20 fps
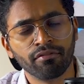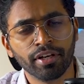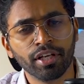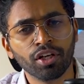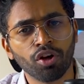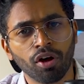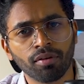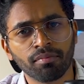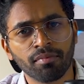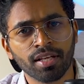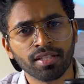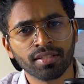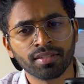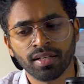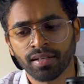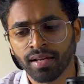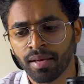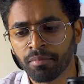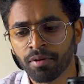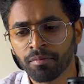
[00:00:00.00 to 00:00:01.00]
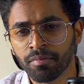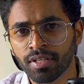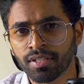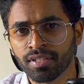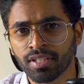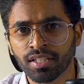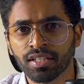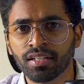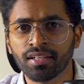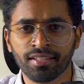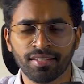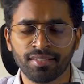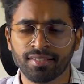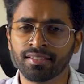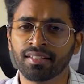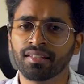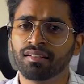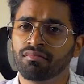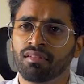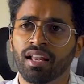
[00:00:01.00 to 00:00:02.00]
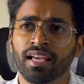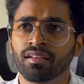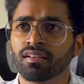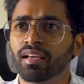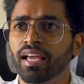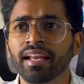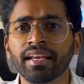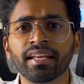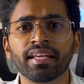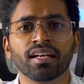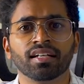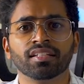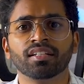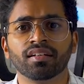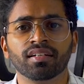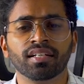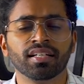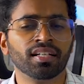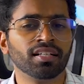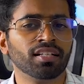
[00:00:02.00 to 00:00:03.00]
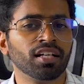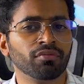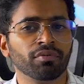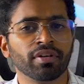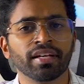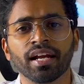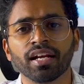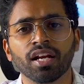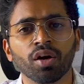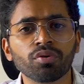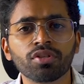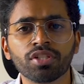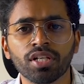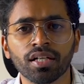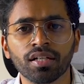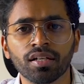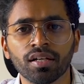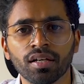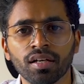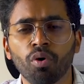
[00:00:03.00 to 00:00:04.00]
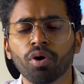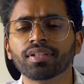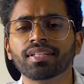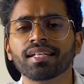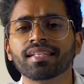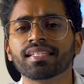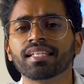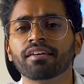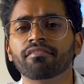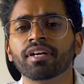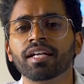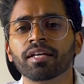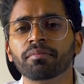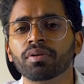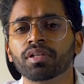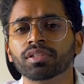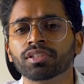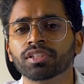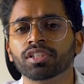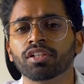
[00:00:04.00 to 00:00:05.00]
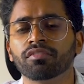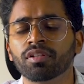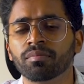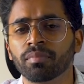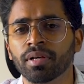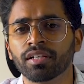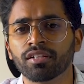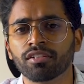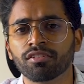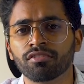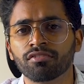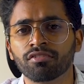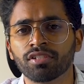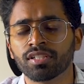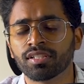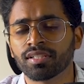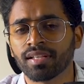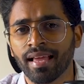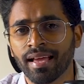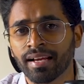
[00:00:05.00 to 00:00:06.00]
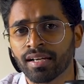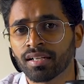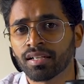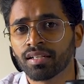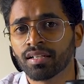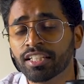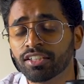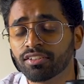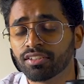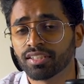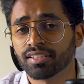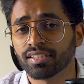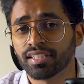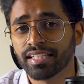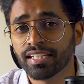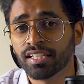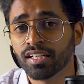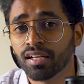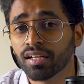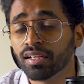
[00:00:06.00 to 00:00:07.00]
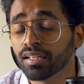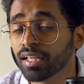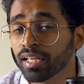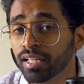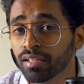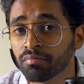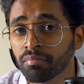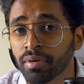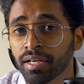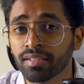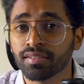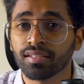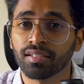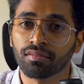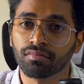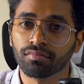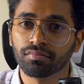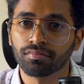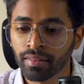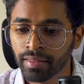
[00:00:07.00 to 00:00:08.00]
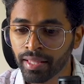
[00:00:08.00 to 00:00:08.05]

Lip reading: We normalized that MBBS degree is like any other degree that we get outside. More than 70% of the medical students lack interest in learning medicine.